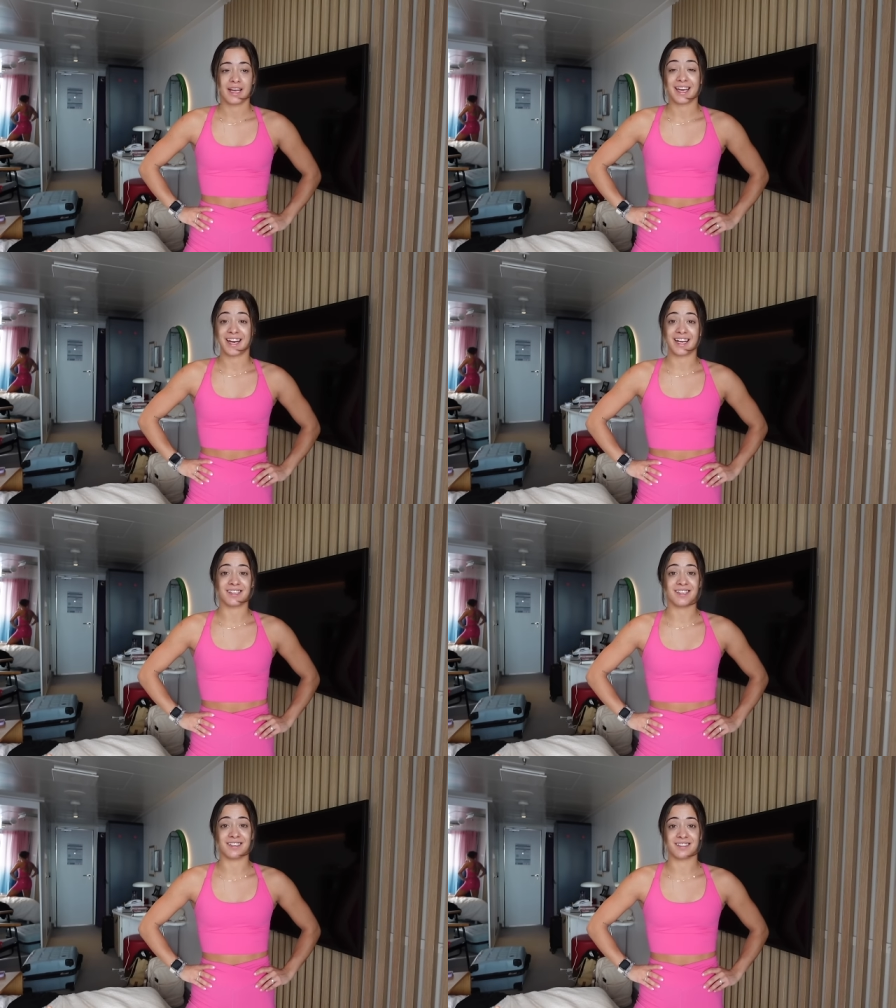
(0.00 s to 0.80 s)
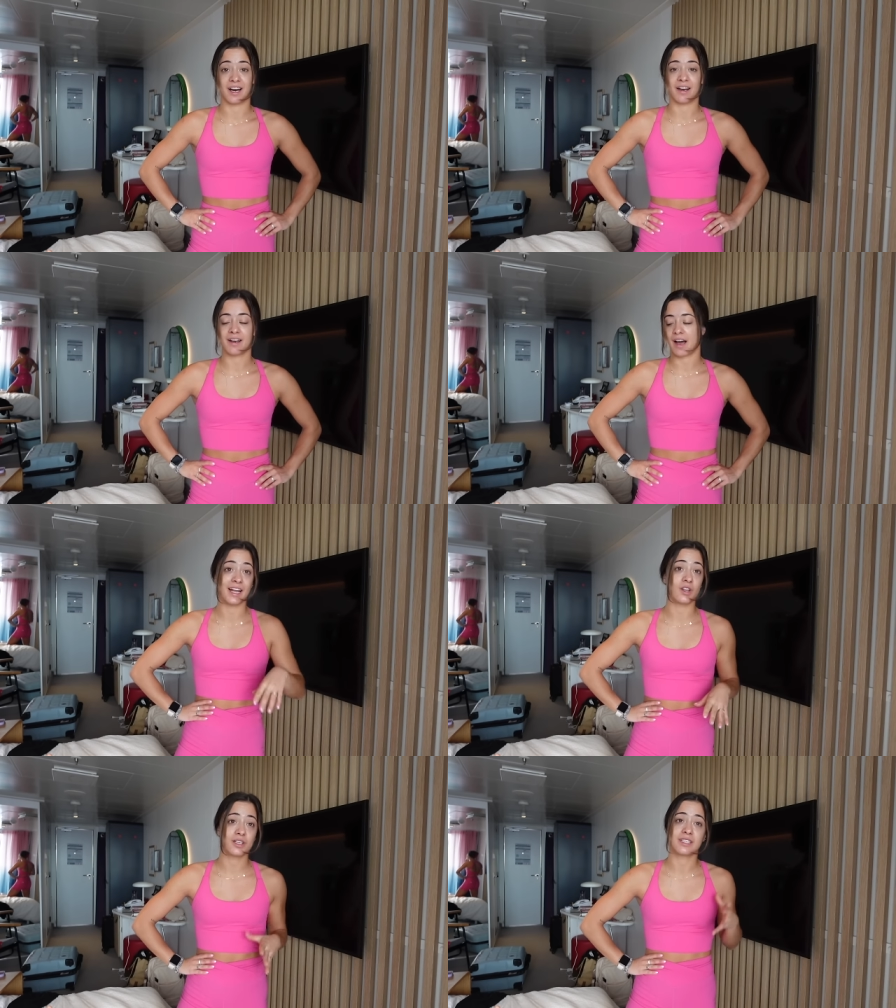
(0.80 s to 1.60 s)
getting into the sun. And
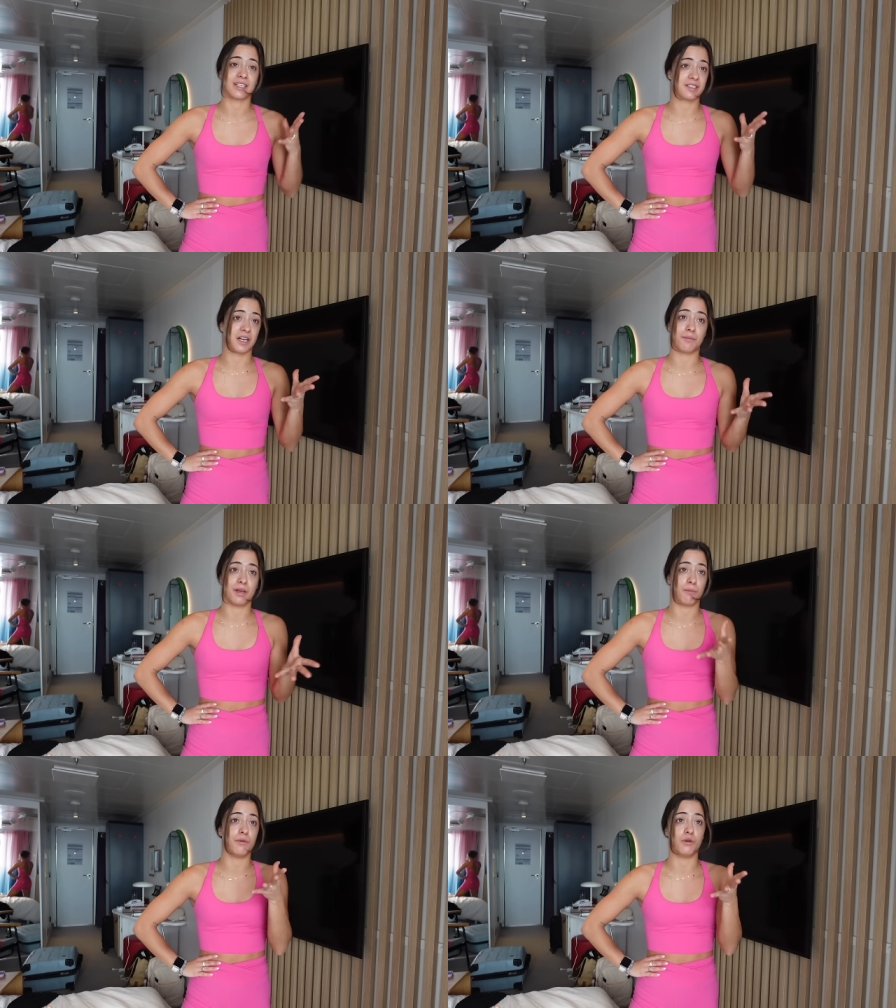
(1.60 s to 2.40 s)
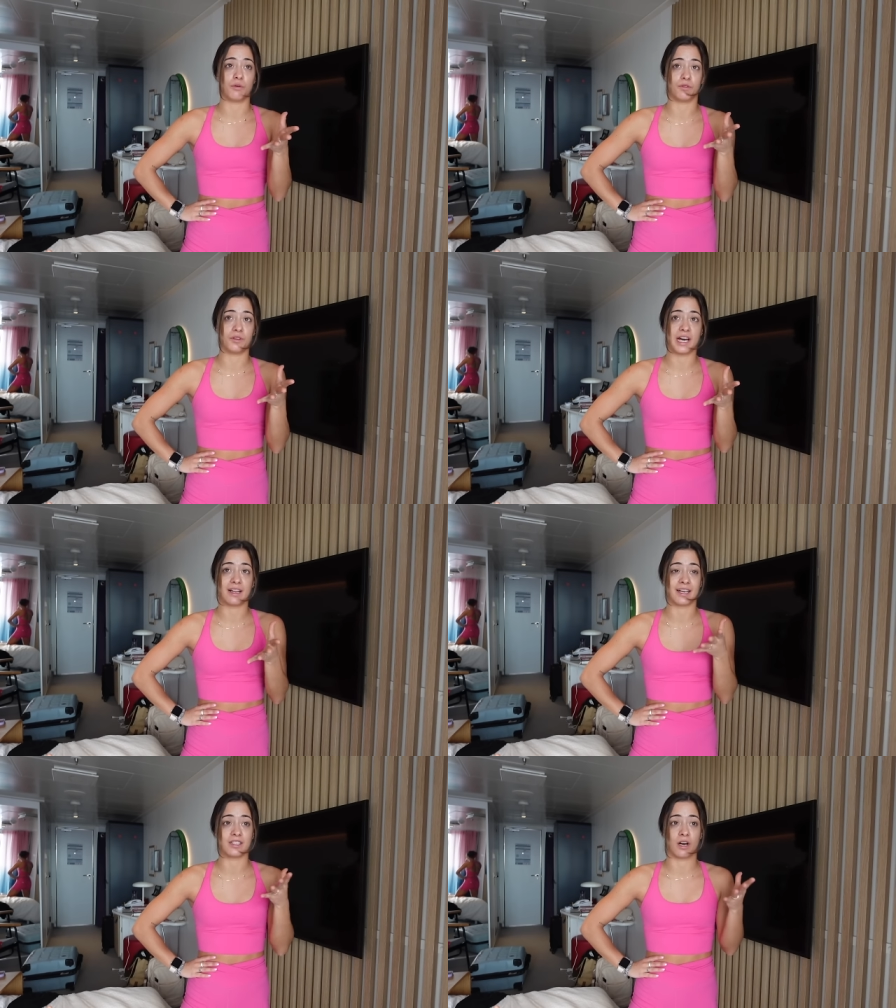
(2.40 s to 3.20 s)
it looks like it's gonna be a beautiful day.
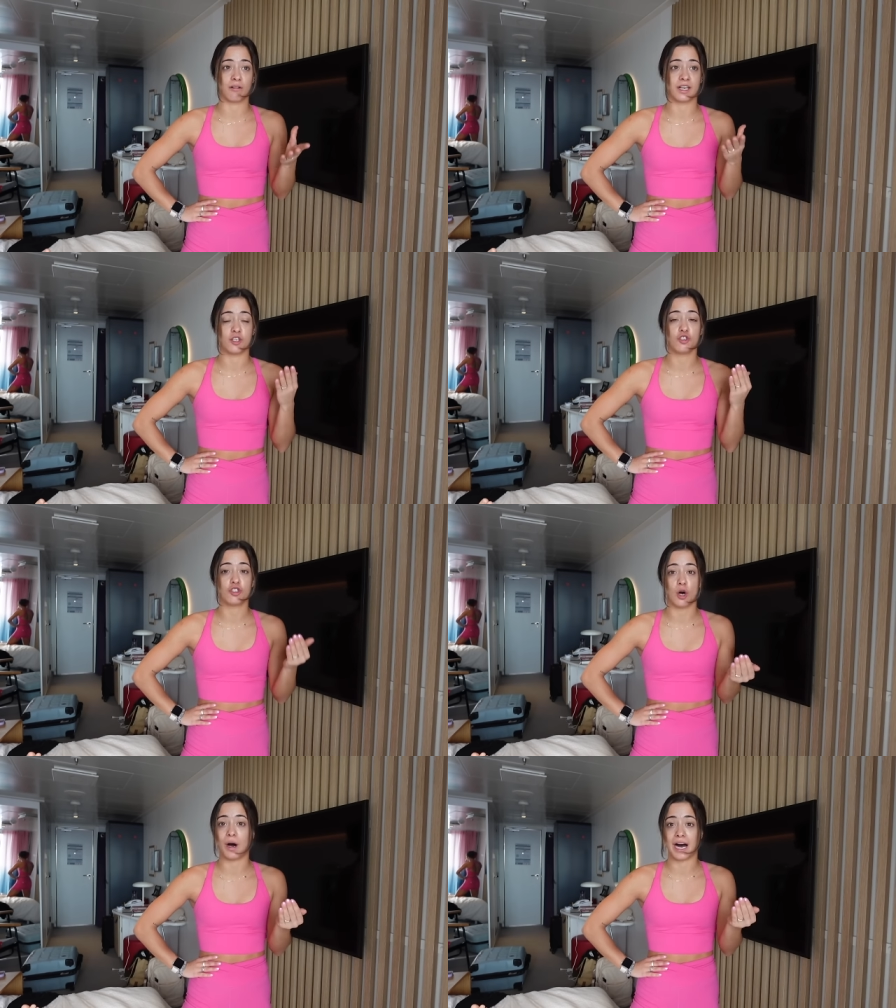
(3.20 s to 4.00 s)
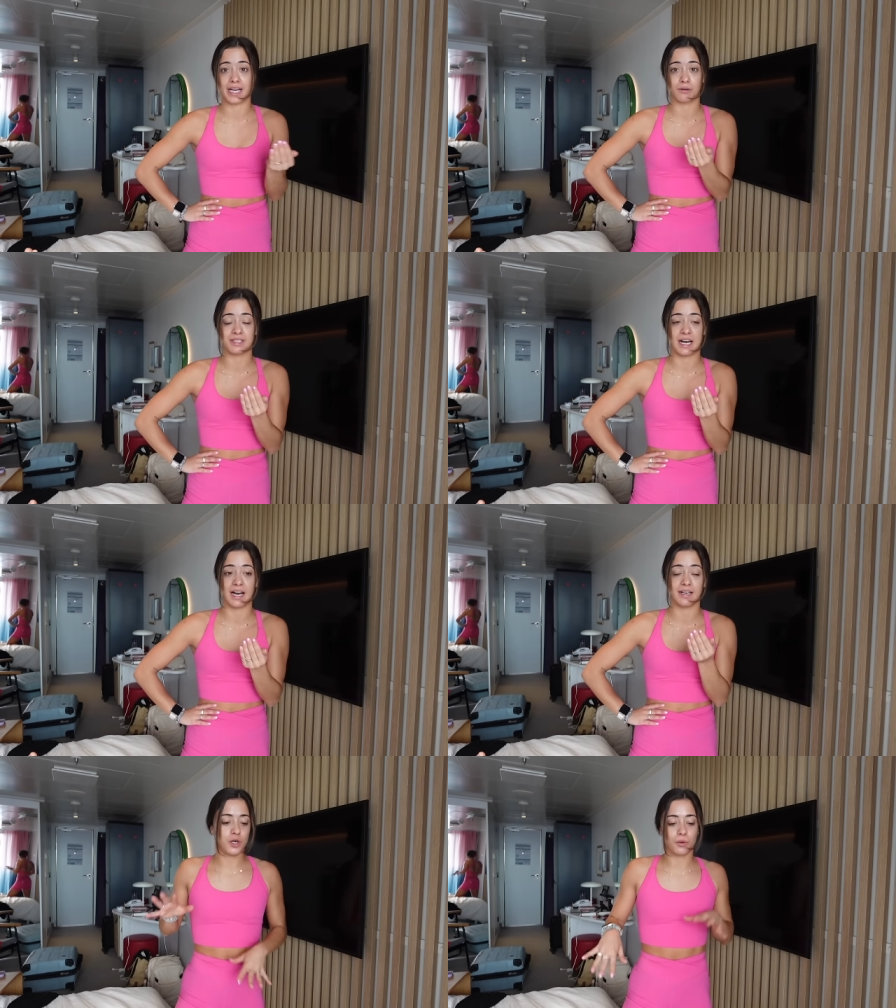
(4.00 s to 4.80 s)
Like it's already so hot
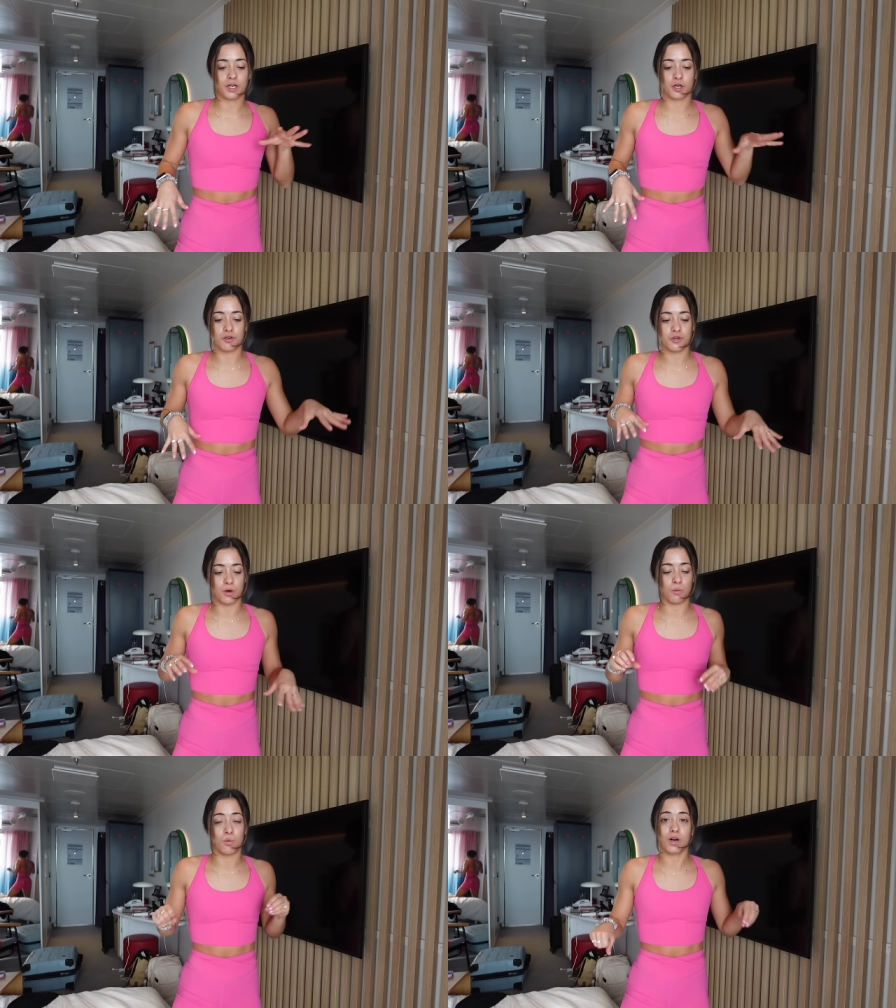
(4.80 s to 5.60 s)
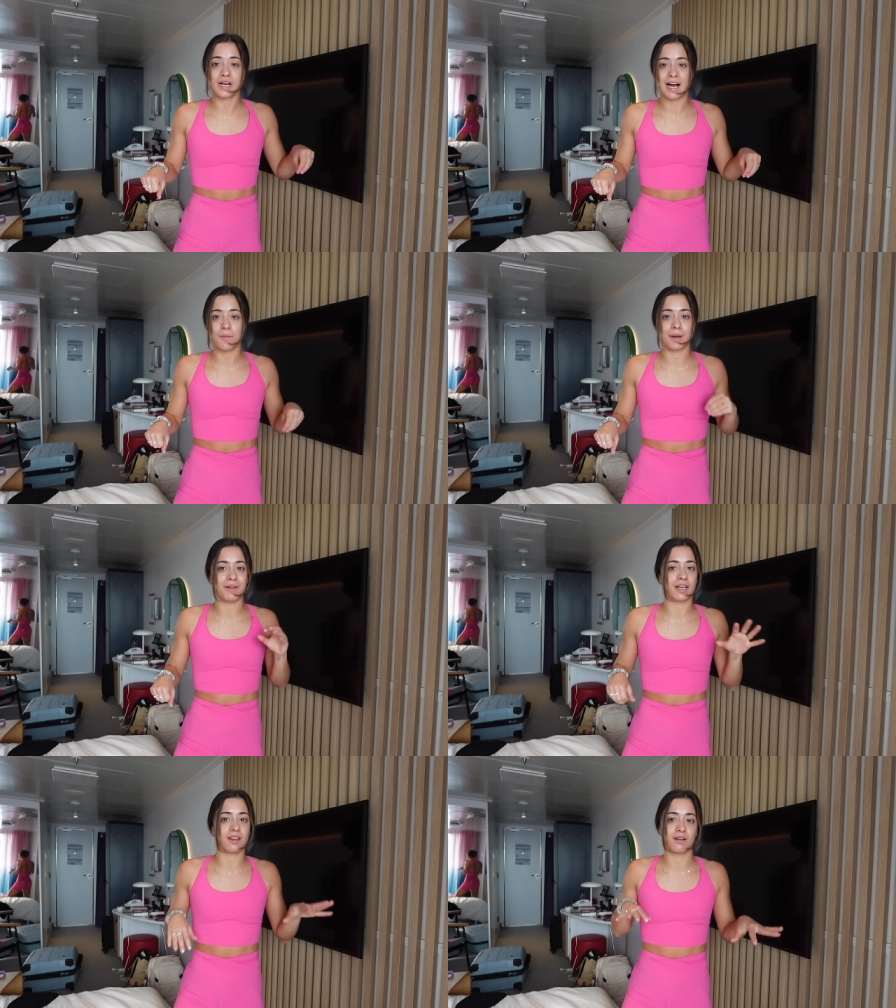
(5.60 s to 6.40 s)
outside. So we're gonna go do a workout, maybe
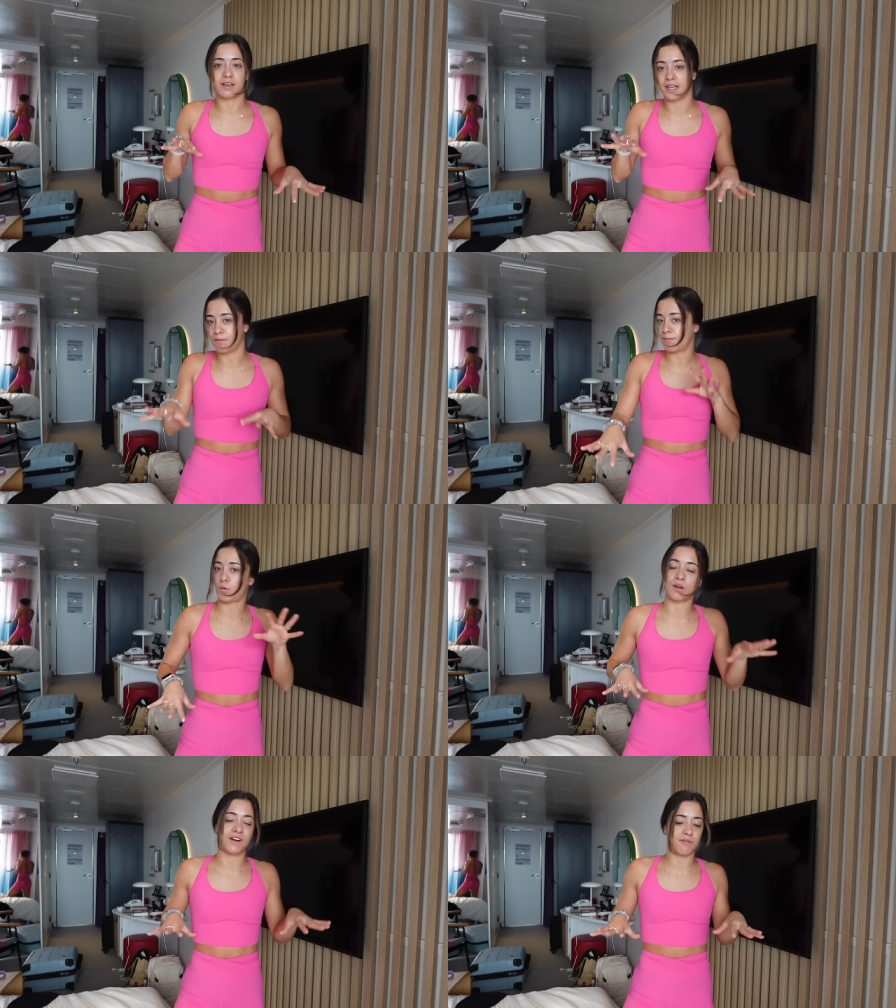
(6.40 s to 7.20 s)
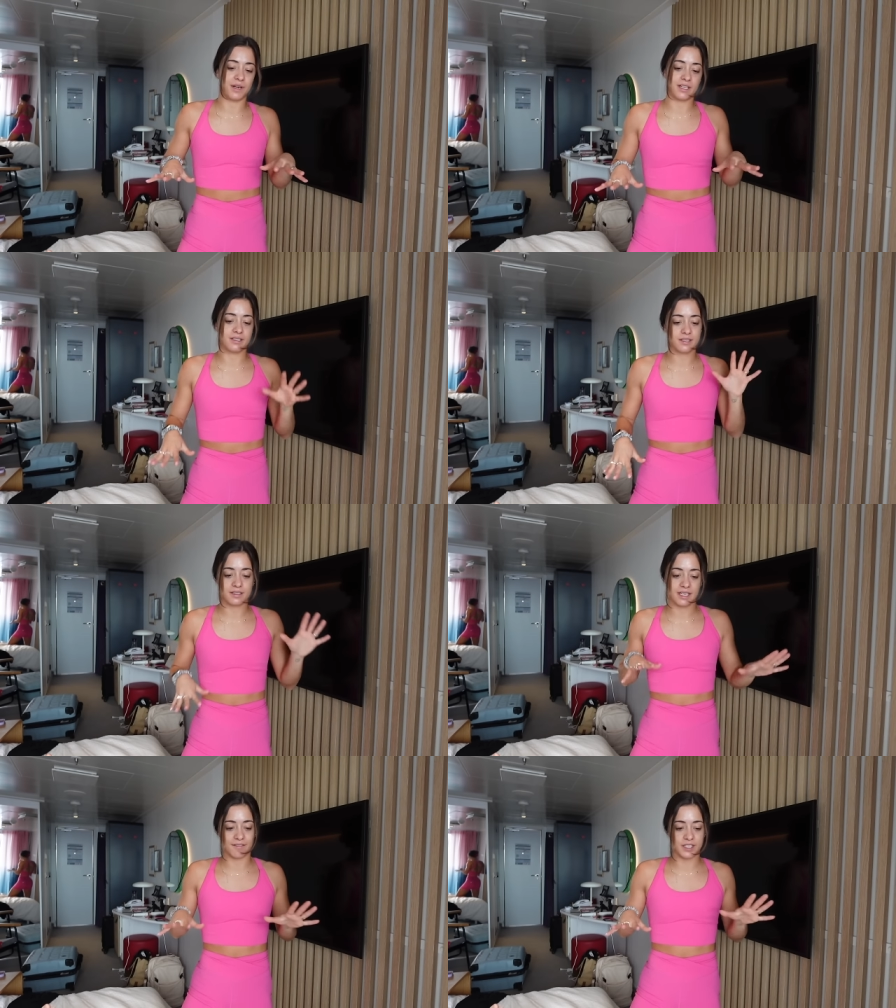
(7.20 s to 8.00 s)
like 30, 45 minutes,
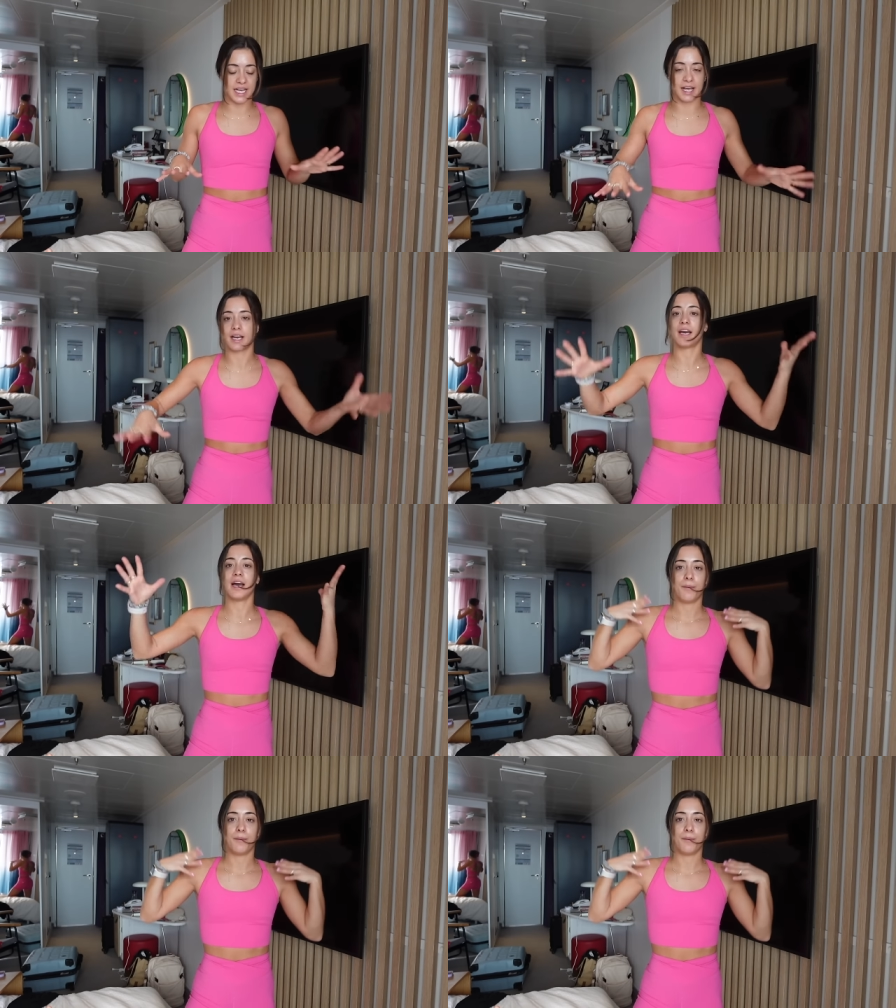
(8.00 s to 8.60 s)
give or take.